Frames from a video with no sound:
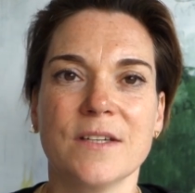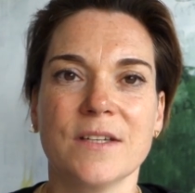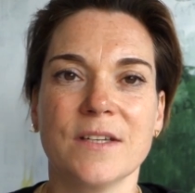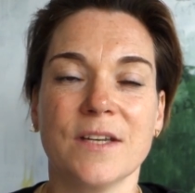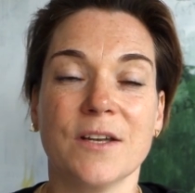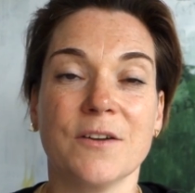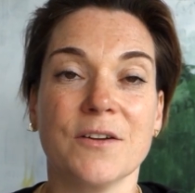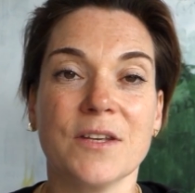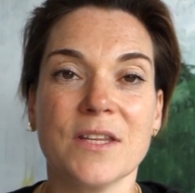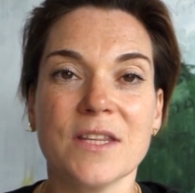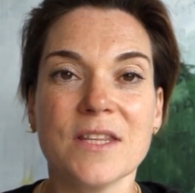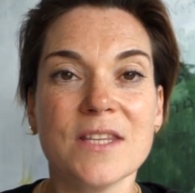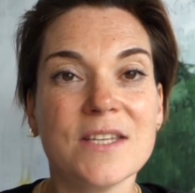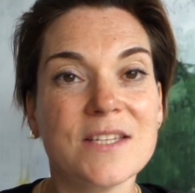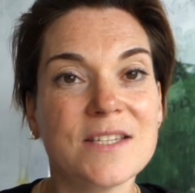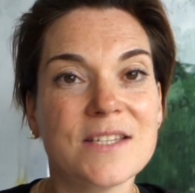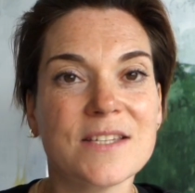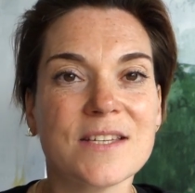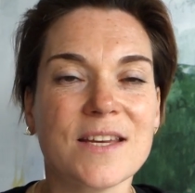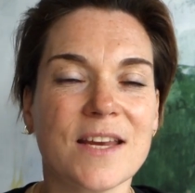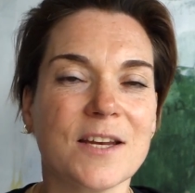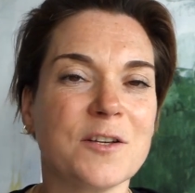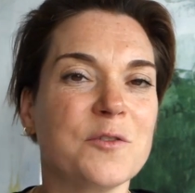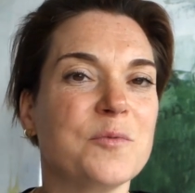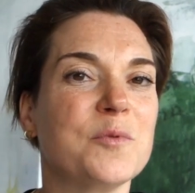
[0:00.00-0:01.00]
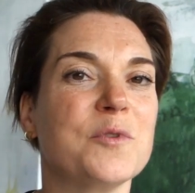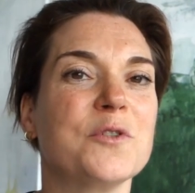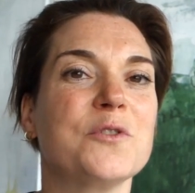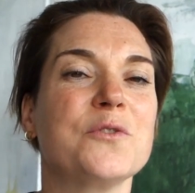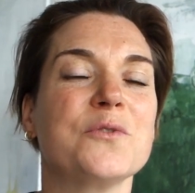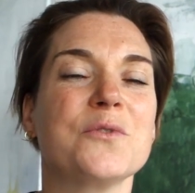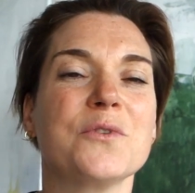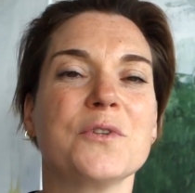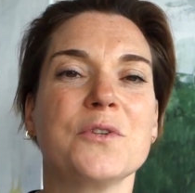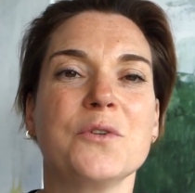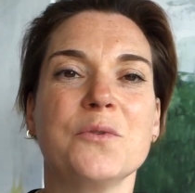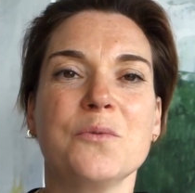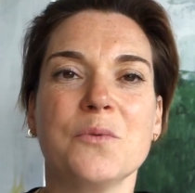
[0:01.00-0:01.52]
Now, in this sketchbook
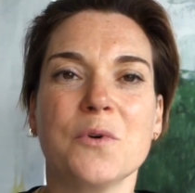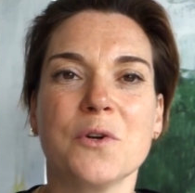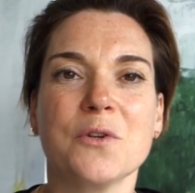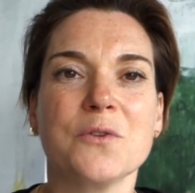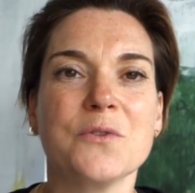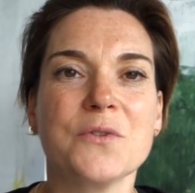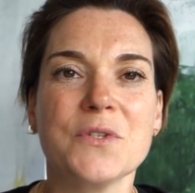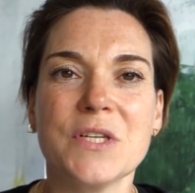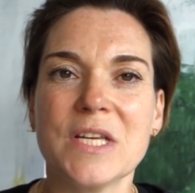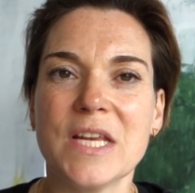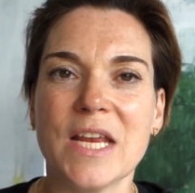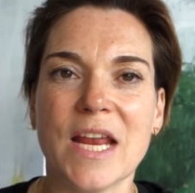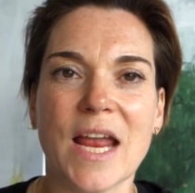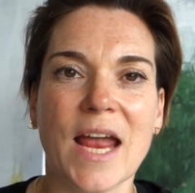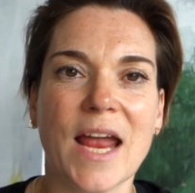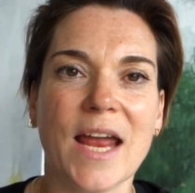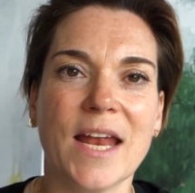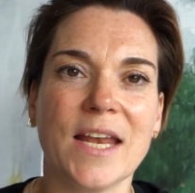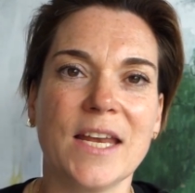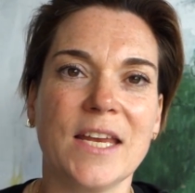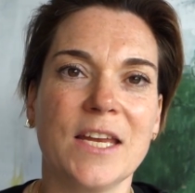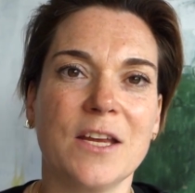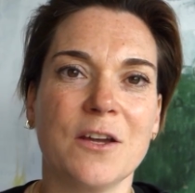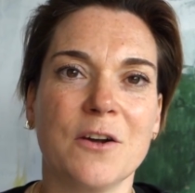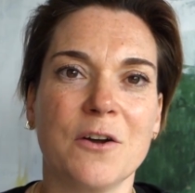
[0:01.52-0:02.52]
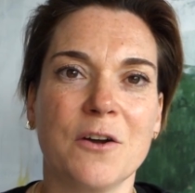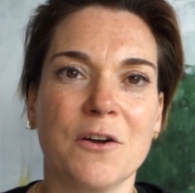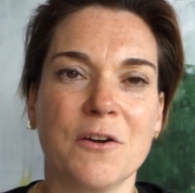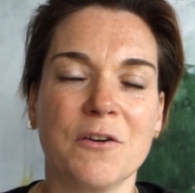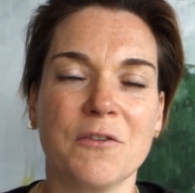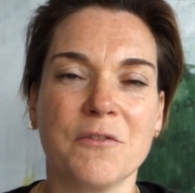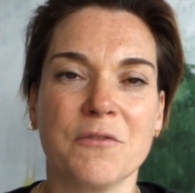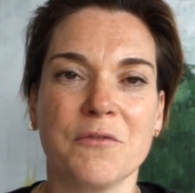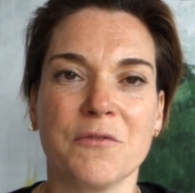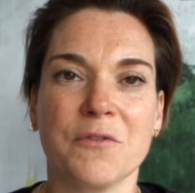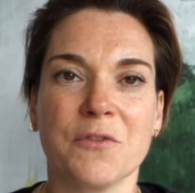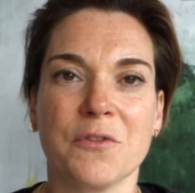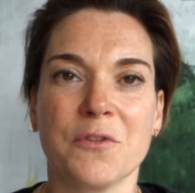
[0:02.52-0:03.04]
tour, you won't see any
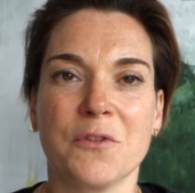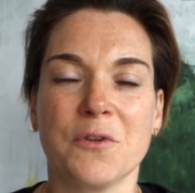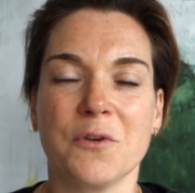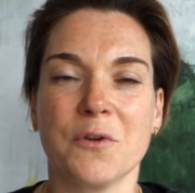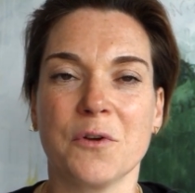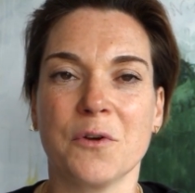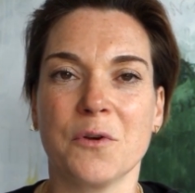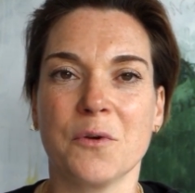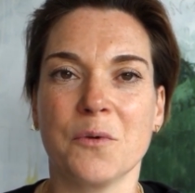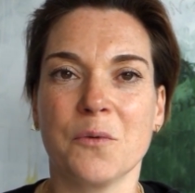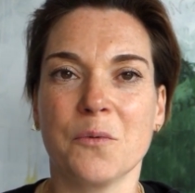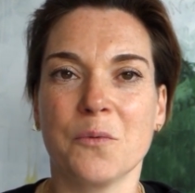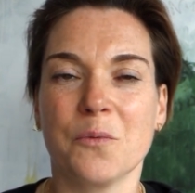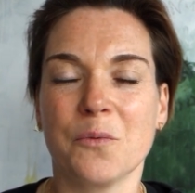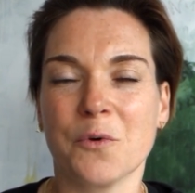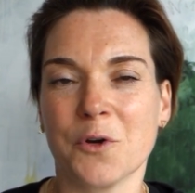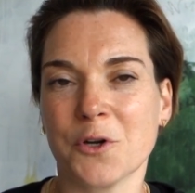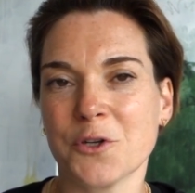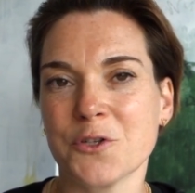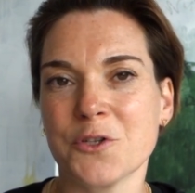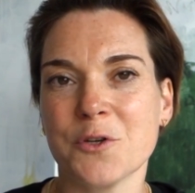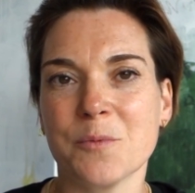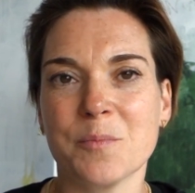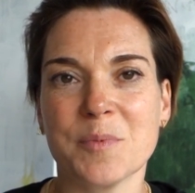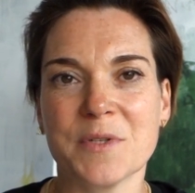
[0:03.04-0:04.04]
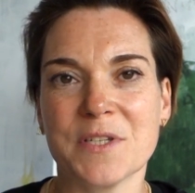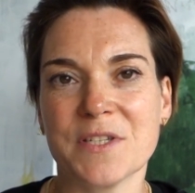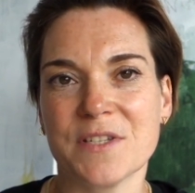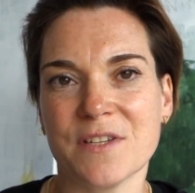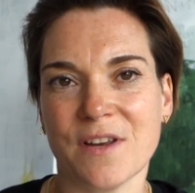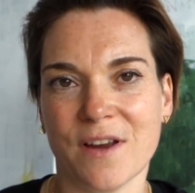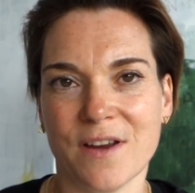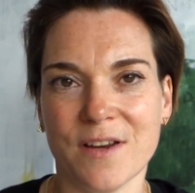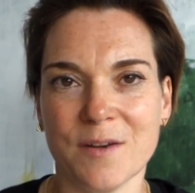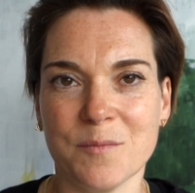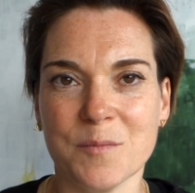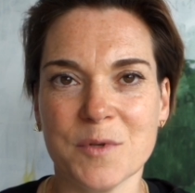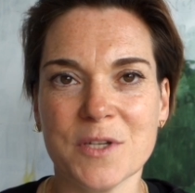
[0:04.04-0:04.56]
of the workshop
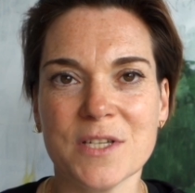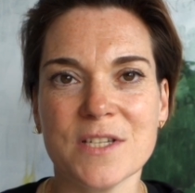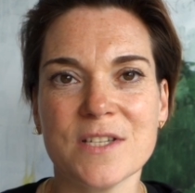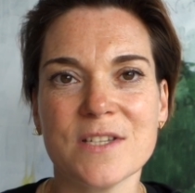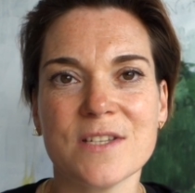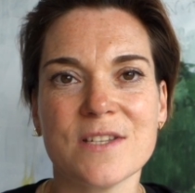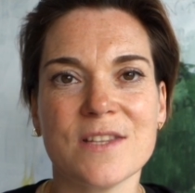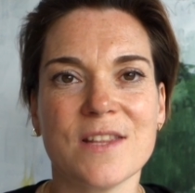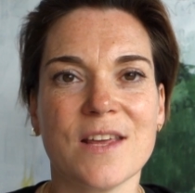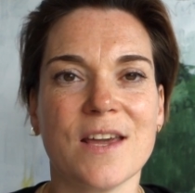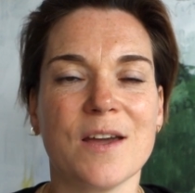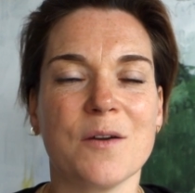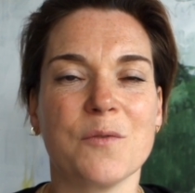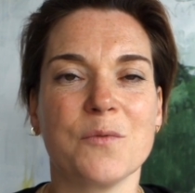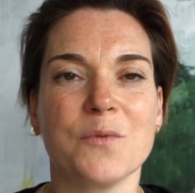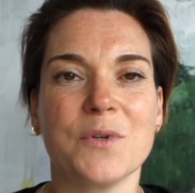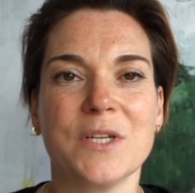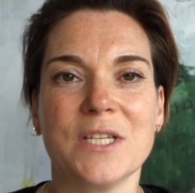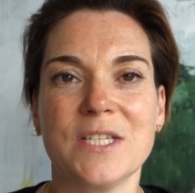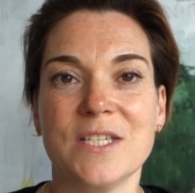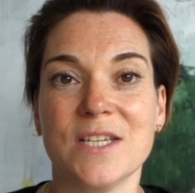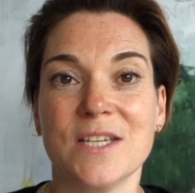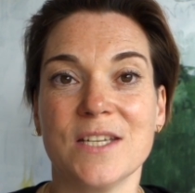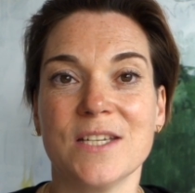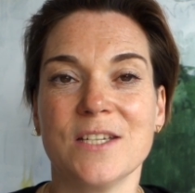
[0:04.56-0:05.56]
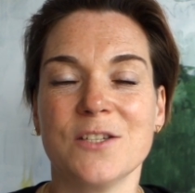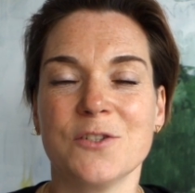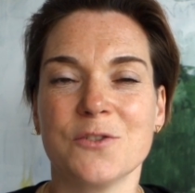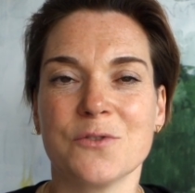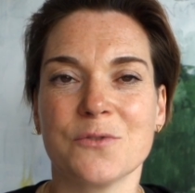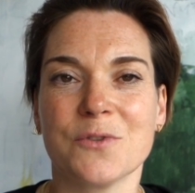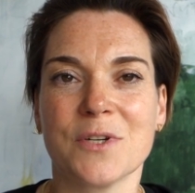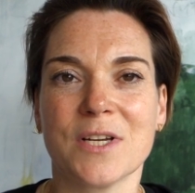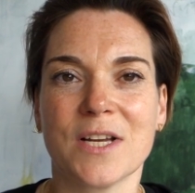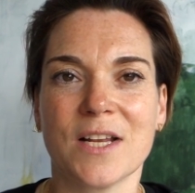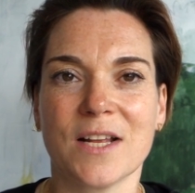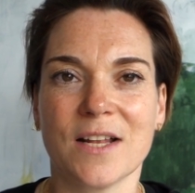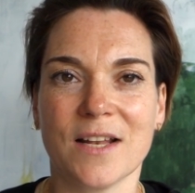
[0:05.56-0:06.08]
assignments that we did
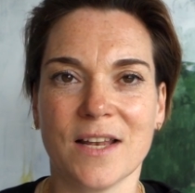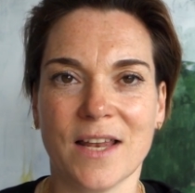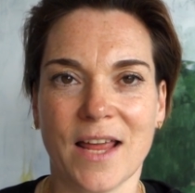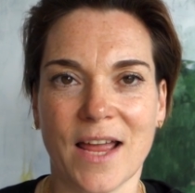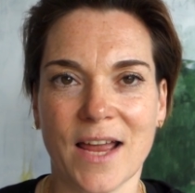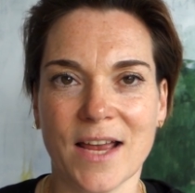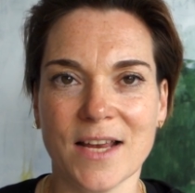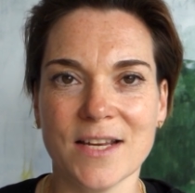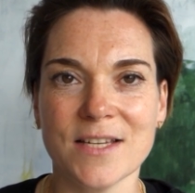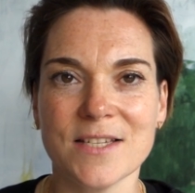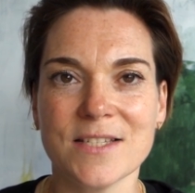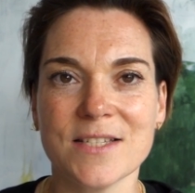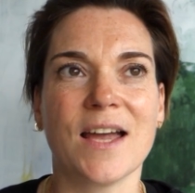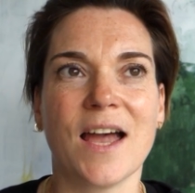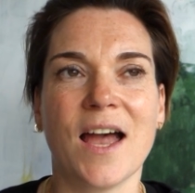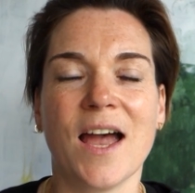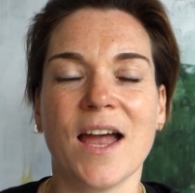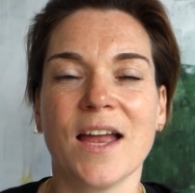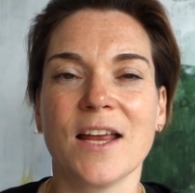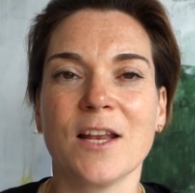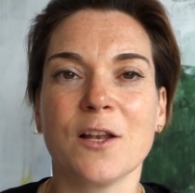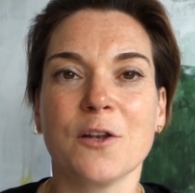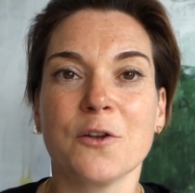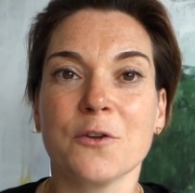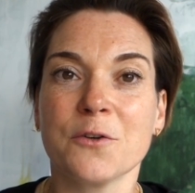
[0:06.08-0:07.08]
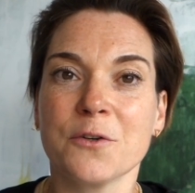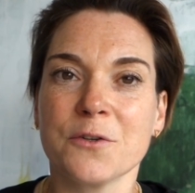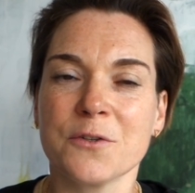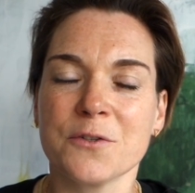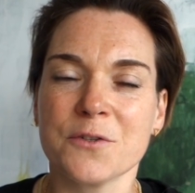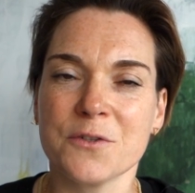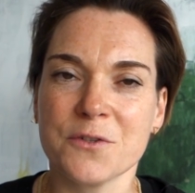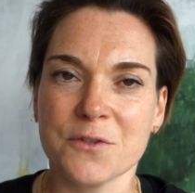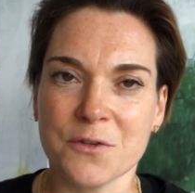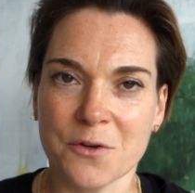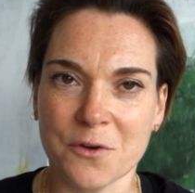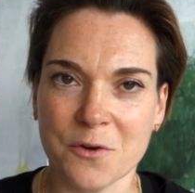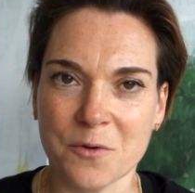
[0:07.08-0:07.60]
during class. I
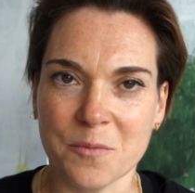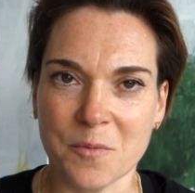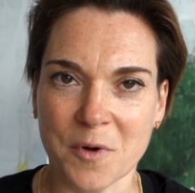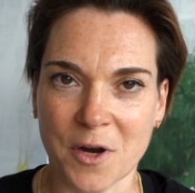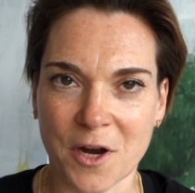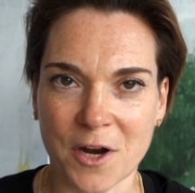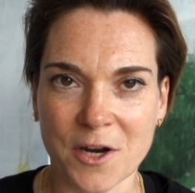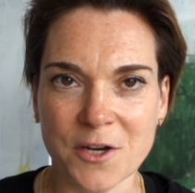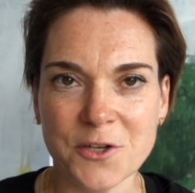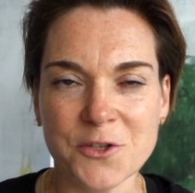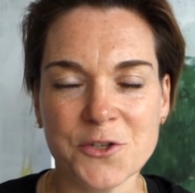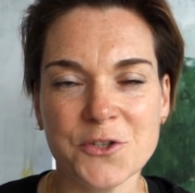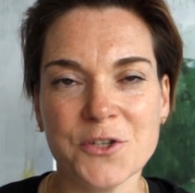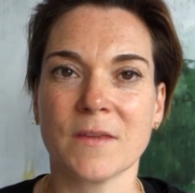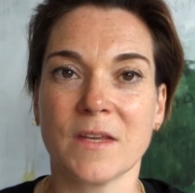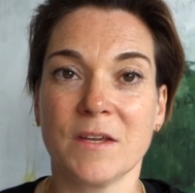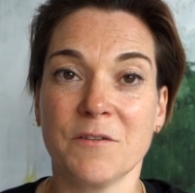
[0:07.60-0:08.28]
learned so much.